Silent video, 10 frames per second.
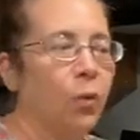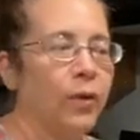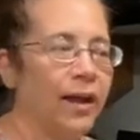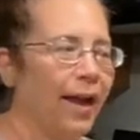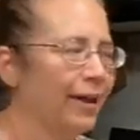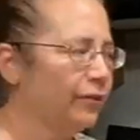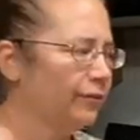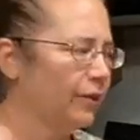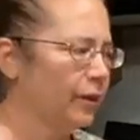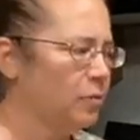We
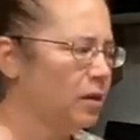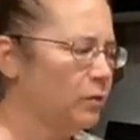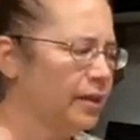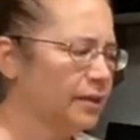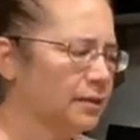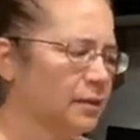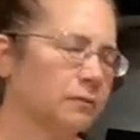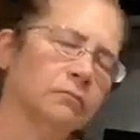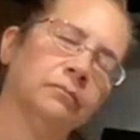have how many weeks?